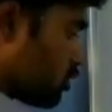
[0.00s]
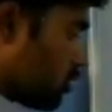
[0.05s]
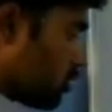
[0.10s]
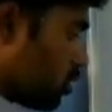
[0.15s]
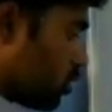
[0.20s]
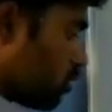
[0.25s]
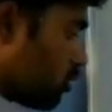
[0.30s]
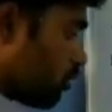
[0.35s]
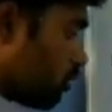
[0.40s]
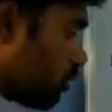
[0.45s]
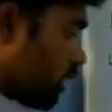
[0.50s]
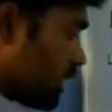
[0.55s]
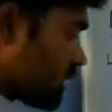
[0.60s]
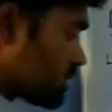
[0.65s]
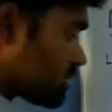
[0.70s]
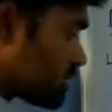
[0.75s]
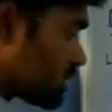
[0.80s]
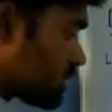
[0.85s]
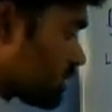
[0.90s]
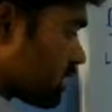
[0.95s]
low
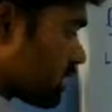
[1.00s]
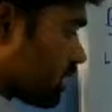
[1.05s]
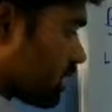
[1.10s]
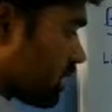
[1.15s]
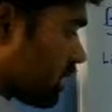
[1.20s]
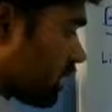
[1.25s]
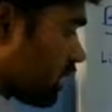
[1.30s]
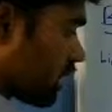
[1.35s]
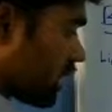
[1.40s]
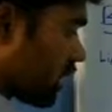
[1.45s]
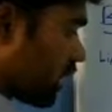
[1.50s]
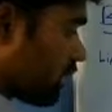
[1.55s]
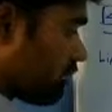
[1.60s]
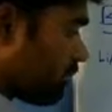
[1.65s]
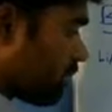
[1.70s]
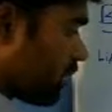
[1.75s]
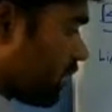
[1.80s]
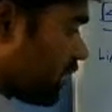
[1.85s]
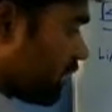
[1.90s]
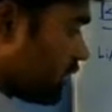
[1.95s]
plus high
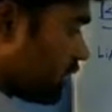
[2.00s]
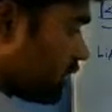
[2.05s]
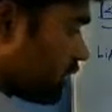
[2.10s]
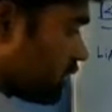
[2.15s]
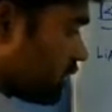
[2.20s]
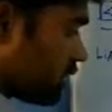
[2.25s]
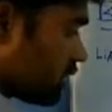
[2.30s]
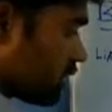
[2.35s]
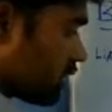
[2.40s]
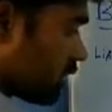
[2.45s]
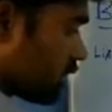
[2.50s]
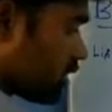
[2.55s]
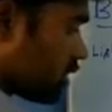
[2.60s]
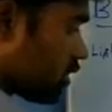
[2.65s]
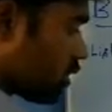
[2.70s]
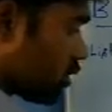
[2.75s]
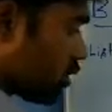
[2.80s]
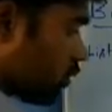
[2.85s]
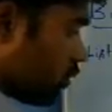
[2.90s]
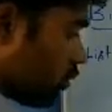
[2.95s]
by
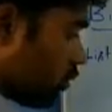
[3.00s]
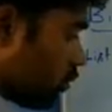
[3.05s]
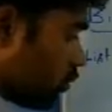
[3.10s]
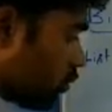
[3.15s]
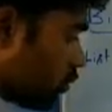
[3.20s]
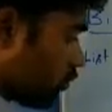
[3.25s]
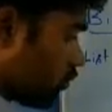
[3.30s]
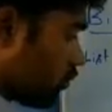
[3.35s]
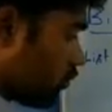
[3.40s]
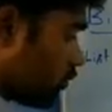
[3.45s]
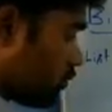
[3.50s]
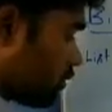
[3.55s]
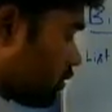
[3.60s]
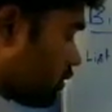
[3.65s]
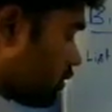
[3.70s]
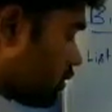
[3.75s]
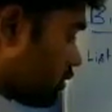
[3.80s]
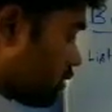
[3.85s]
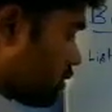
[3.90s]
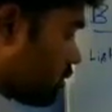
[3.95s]
2.
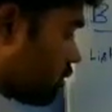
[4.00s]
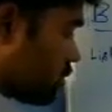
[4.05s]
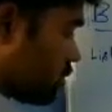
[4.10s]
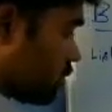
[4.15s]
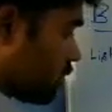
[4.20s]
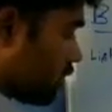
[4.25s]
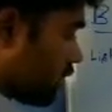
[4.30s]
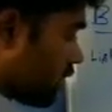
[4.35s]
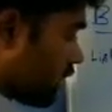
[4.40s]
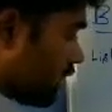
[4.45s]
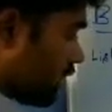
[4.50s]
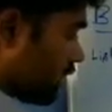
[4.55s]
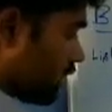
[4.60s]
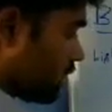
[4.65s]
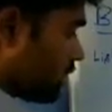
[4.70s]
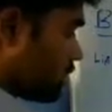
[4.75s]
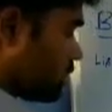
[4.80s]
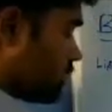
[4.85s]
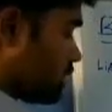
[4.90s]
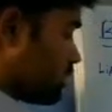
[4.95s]
Okay,
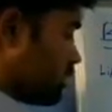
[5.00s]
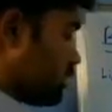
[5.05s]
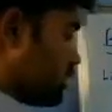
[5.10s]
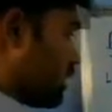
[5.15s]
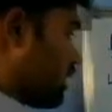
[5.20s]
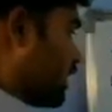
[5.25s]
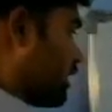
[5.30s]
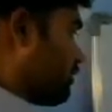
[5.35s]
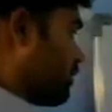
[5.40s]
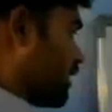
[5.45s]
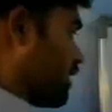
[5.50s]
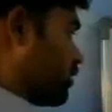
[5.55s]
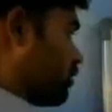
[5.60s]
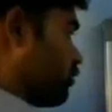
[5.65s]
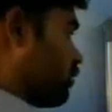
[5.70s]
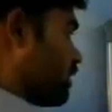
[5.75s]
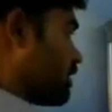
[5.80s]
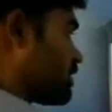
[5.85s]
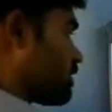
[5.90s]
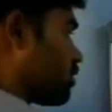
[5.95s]
high by 2.
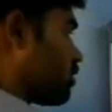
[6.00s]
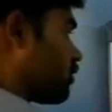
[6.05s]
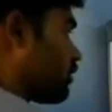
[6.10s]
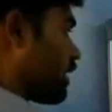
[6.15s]
What is the low